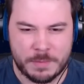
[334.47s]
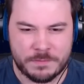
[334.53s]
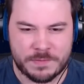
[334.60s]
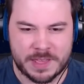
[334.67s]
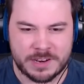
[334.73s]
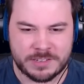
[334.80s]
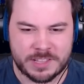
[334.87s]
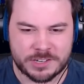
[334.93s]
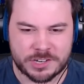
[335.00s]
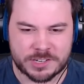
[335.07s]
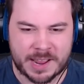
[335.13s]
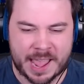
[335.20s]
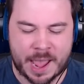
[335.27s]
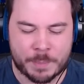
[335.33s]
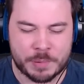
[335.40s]
events that just
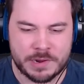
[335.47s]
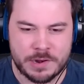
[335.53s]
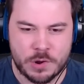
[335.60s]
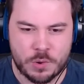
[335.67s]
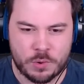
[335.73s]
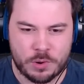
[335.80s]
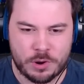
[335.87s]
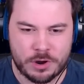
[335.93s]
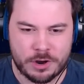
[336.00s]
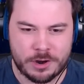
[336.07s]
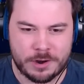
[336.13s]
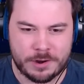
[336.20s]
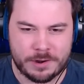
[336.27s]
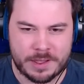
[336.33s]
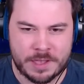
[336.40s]
happen
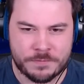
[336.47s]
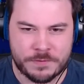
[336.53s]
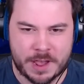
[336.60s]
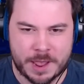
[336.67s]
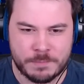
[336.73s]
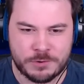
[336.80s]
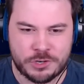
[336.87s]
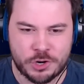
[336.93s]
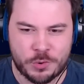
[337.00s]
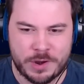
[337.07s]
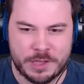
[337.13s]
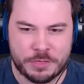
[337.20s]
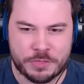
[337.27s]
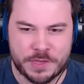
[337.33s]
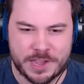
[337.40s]
or if I'm
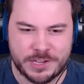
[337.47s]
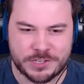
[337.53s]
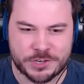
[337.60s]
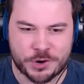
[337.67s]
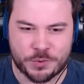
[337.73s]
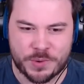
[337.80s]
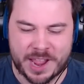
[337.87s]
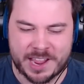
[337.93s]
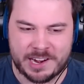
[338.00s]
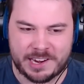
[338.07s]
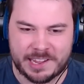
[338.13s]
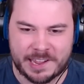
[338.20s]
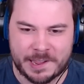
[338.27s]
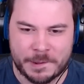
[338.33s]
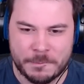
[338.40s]
doing things correctly